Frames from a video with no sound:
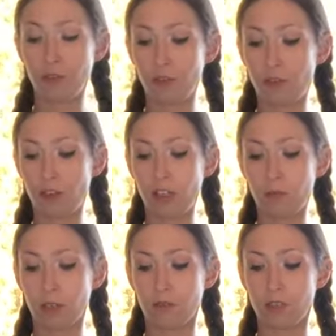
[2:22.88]
wish to follow
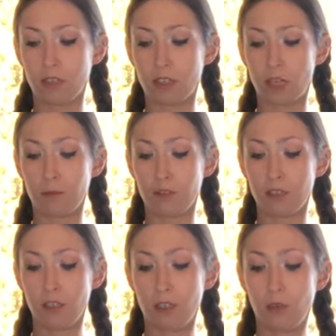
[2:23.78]
my footsteps
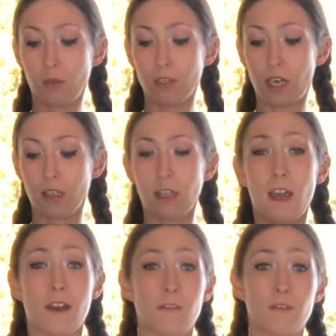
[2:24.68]
will not
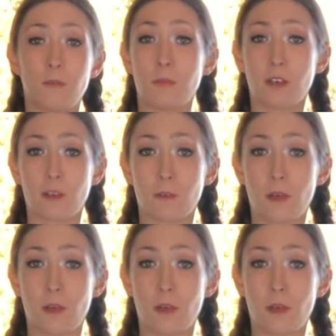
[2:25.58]
laugh from merry